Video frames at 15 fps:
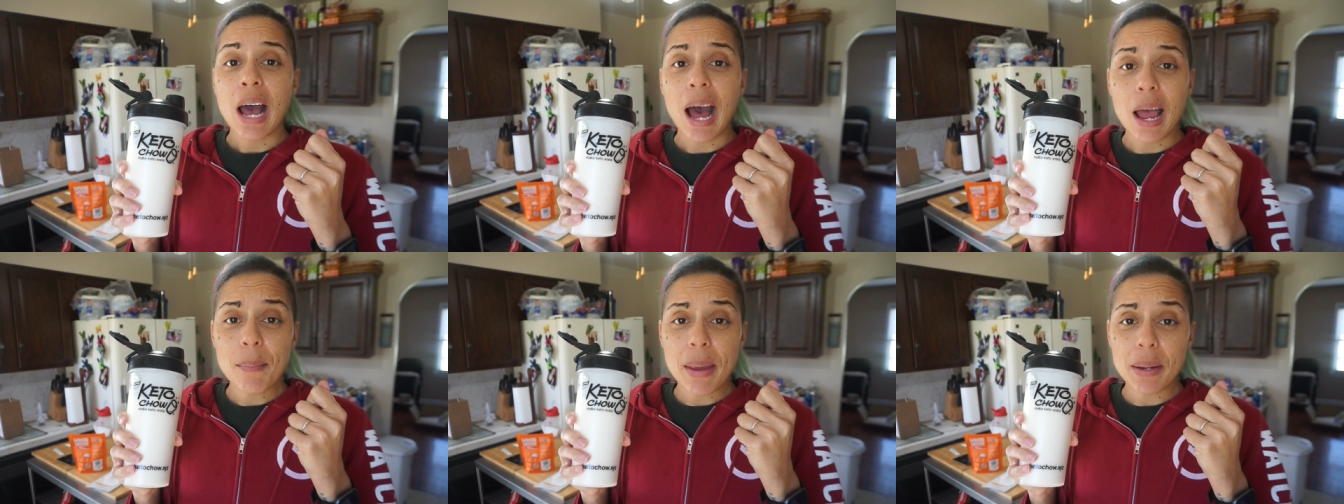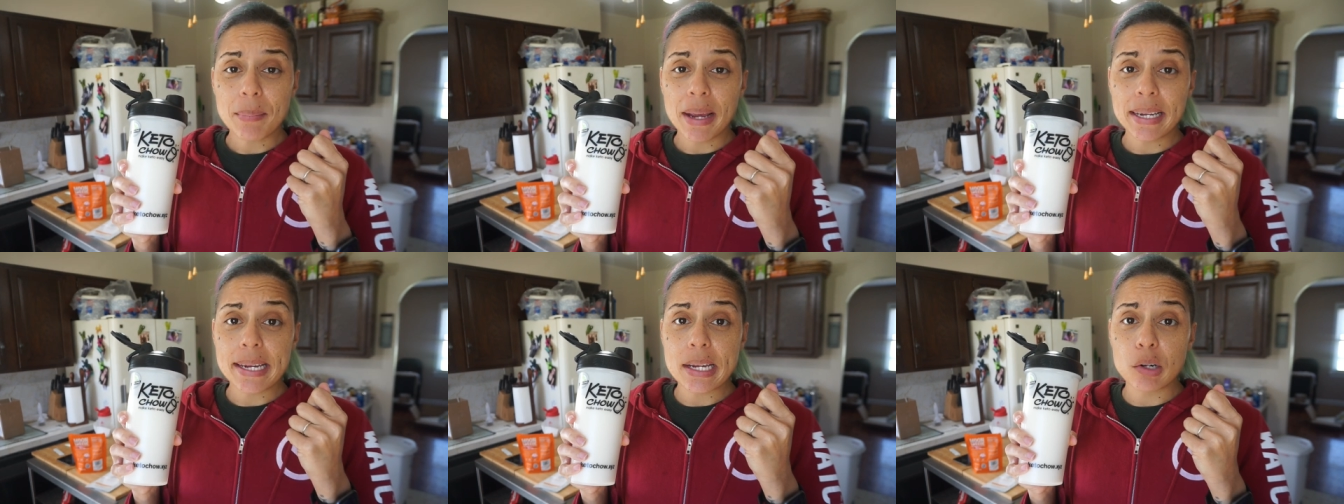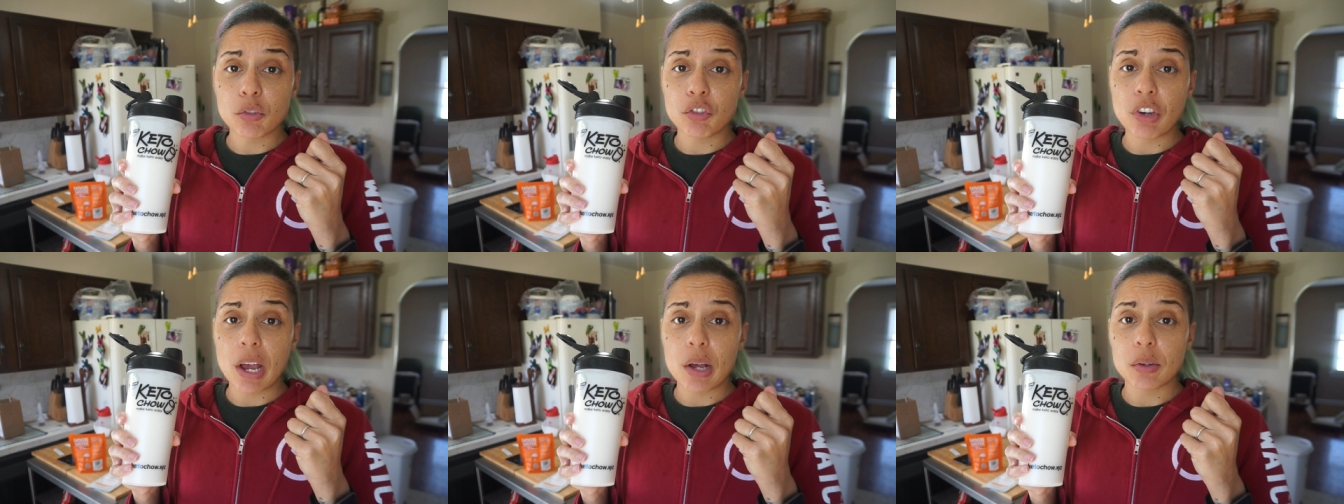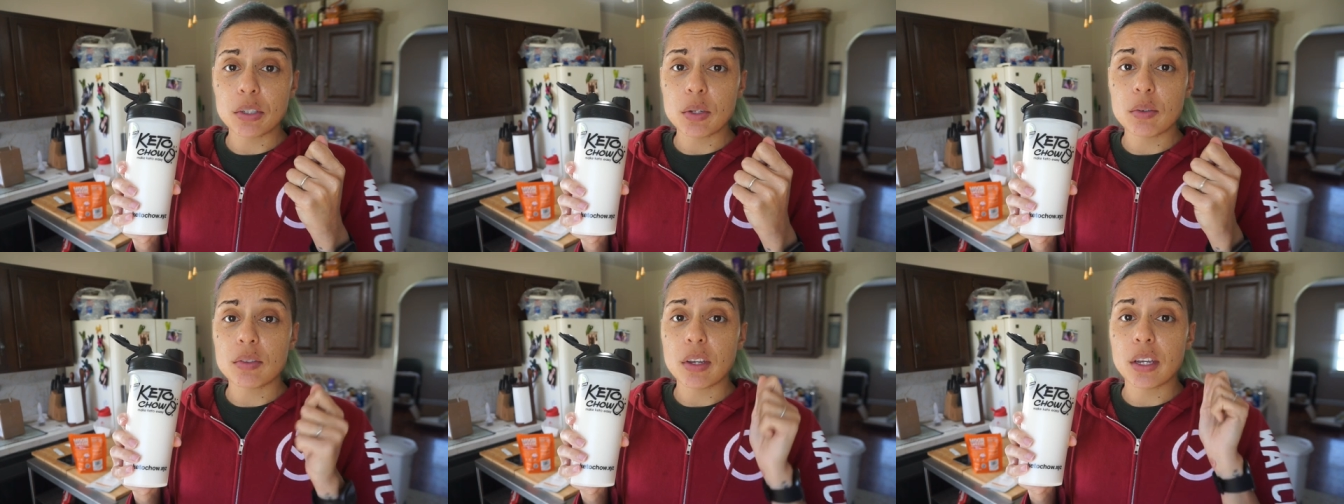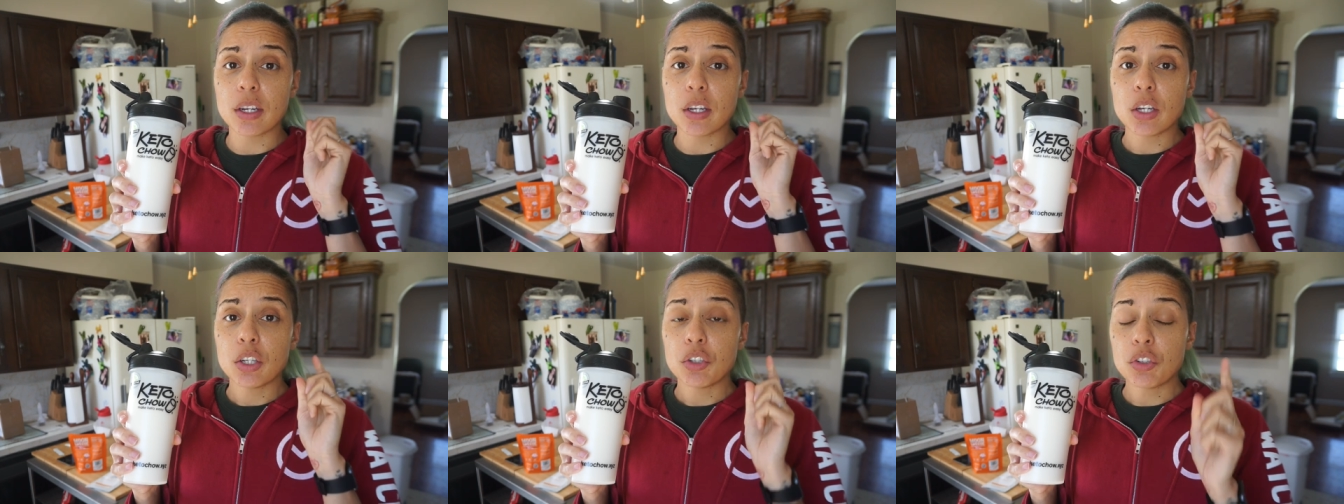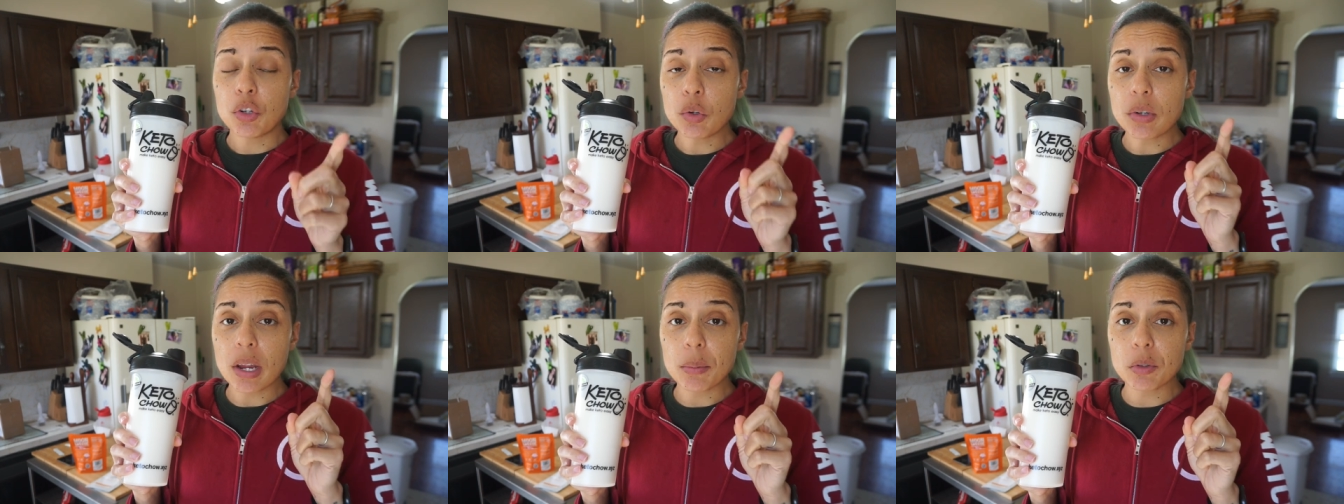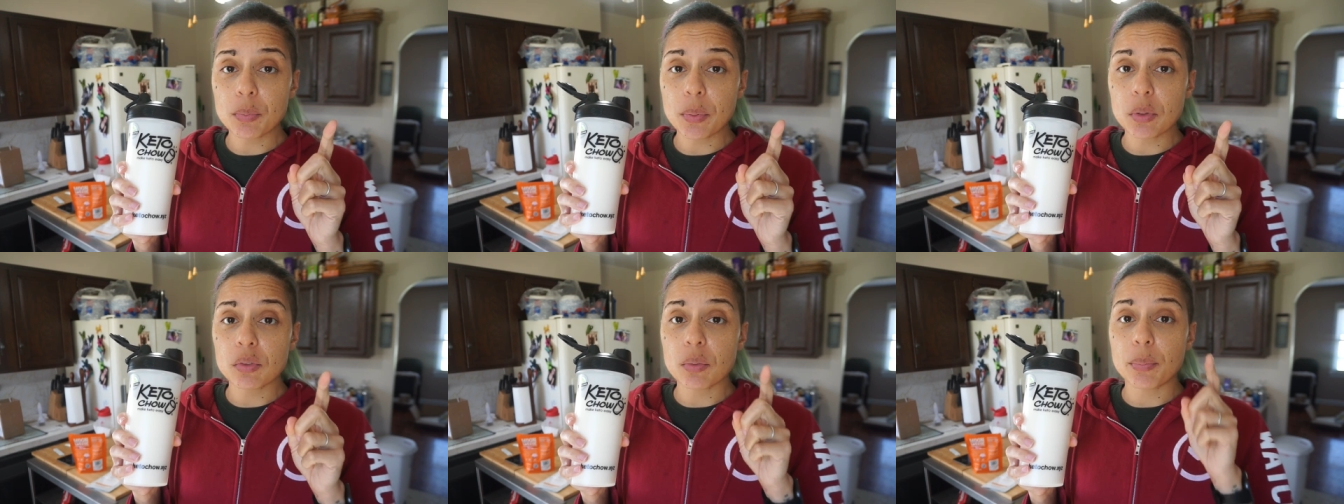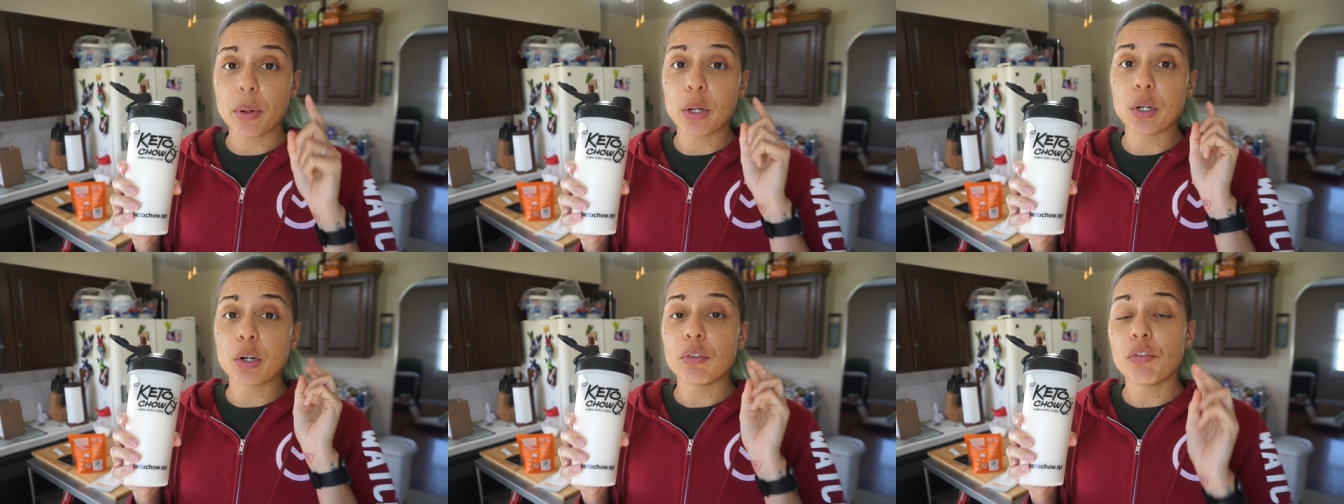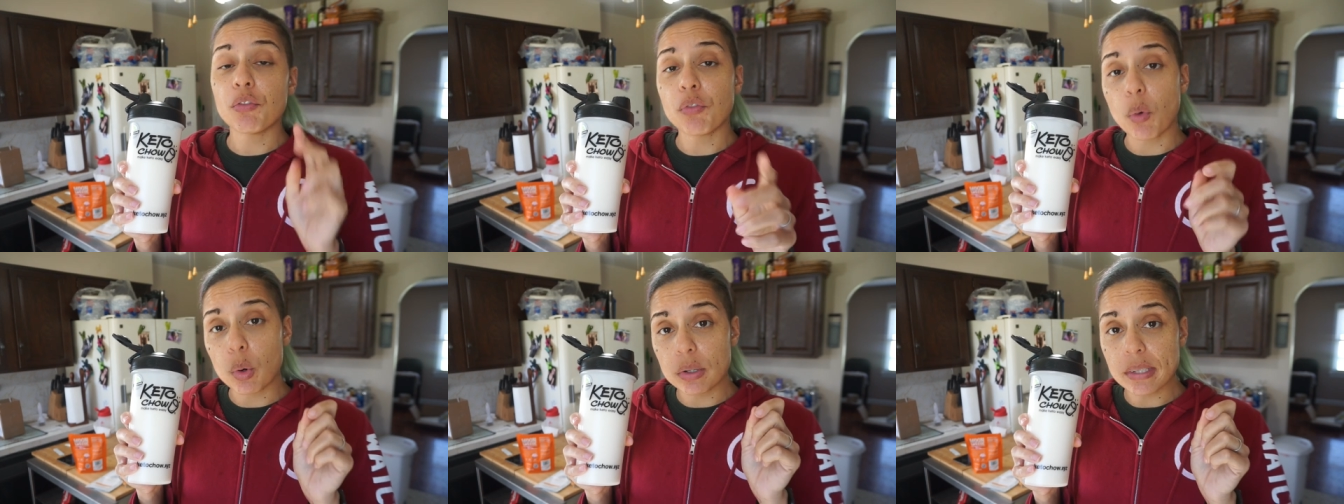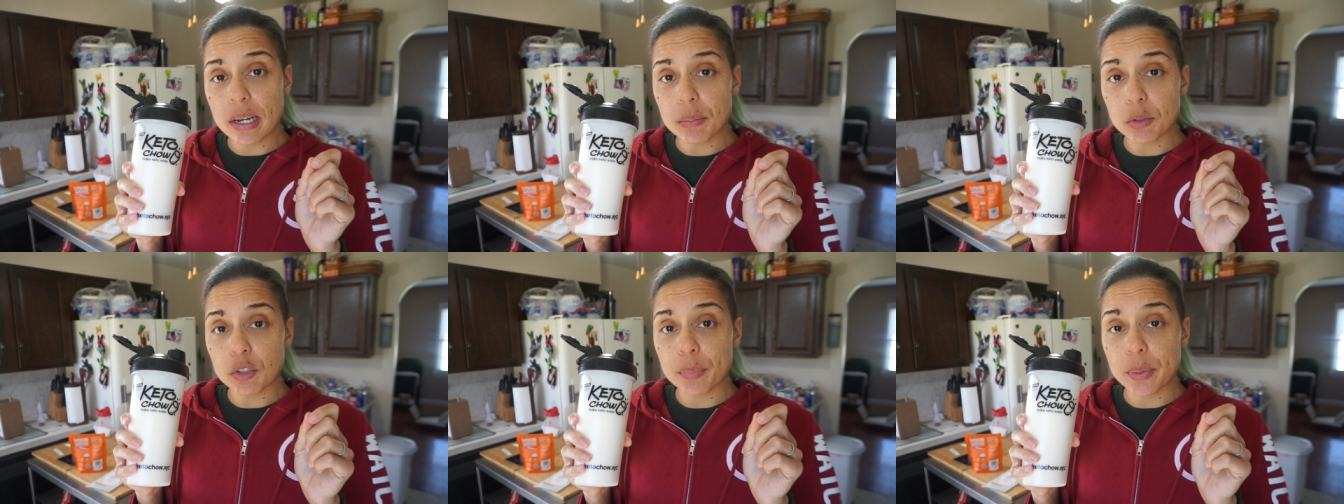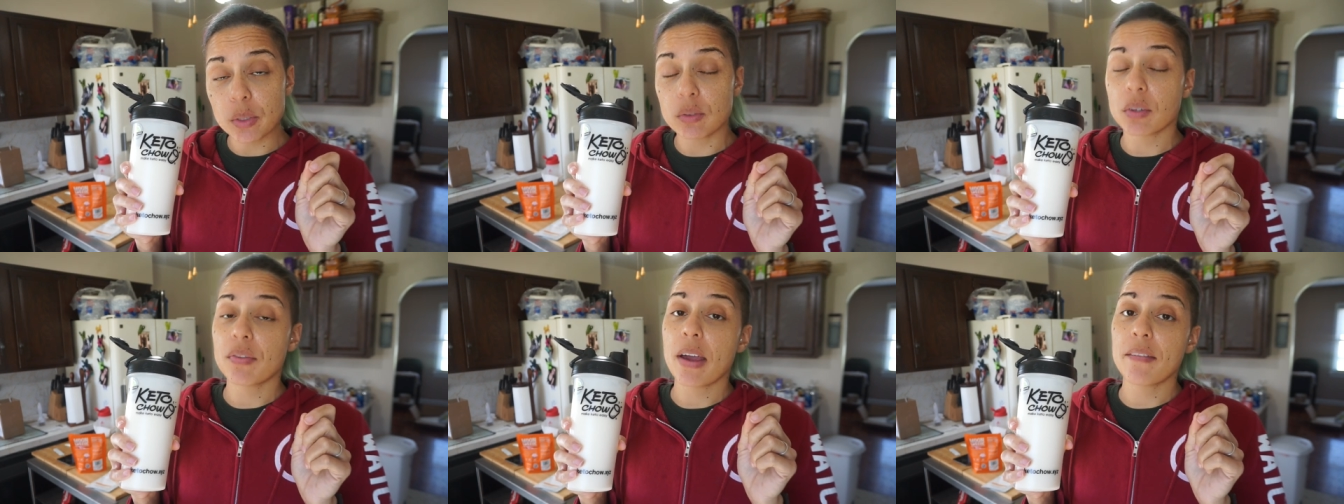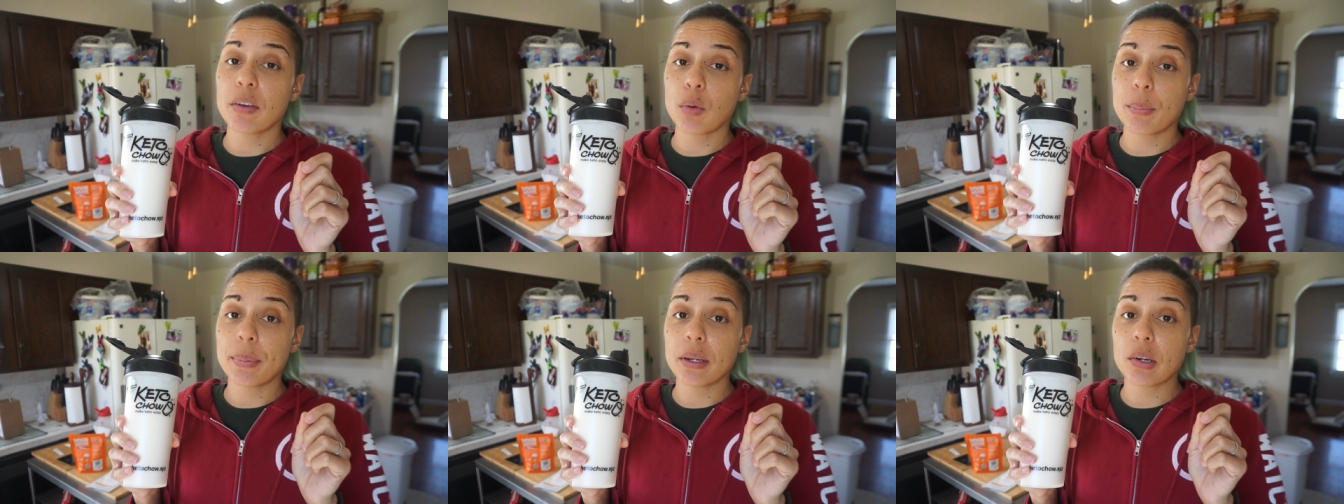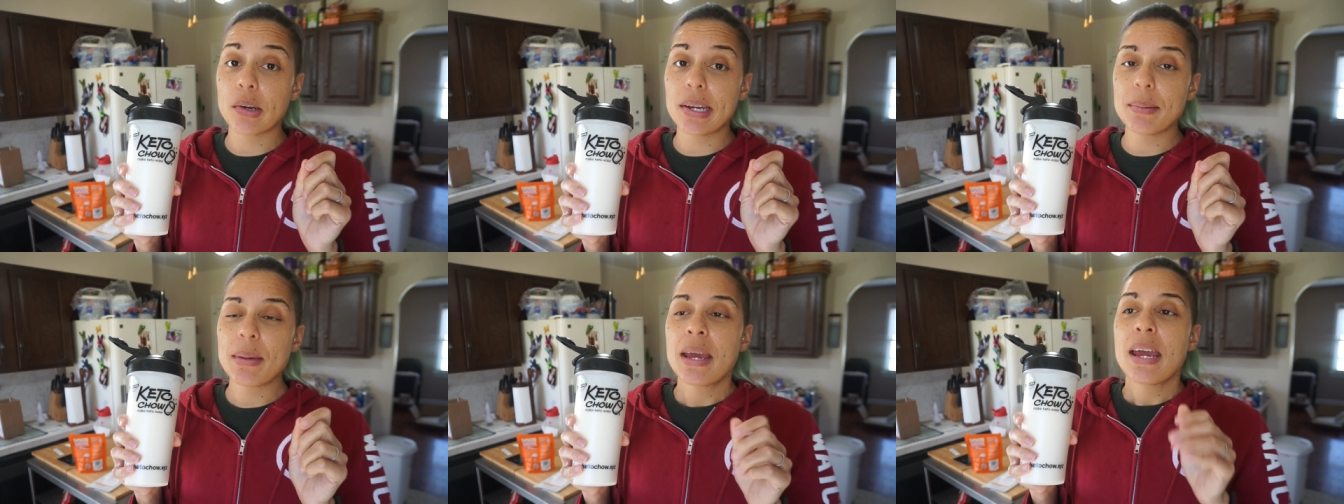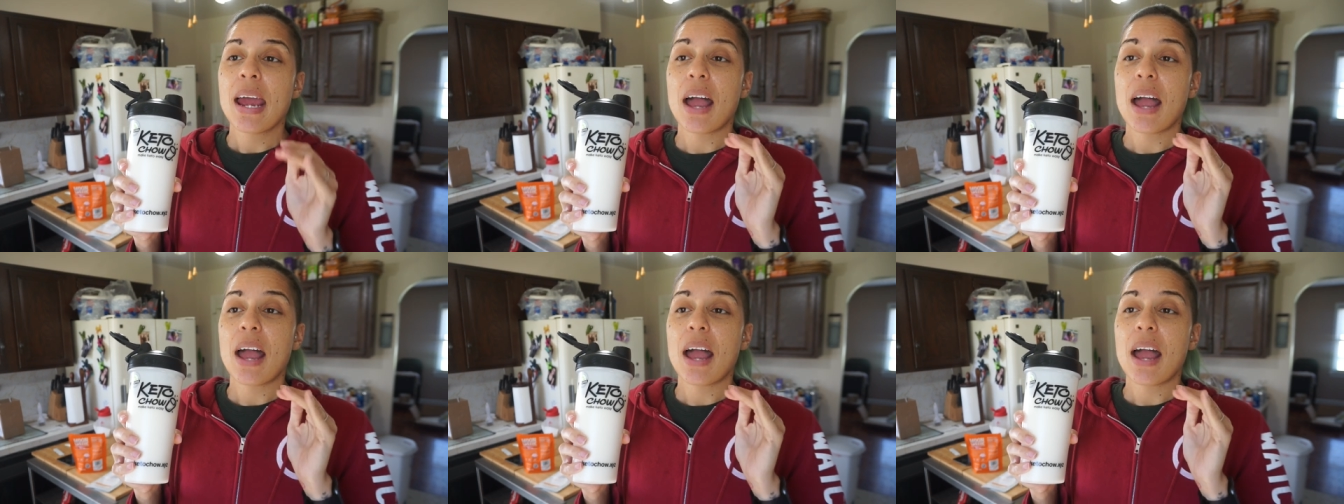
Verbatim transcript: I make my keto chow using two tablespoons of butter, four tablespoons of heavy whipping cream,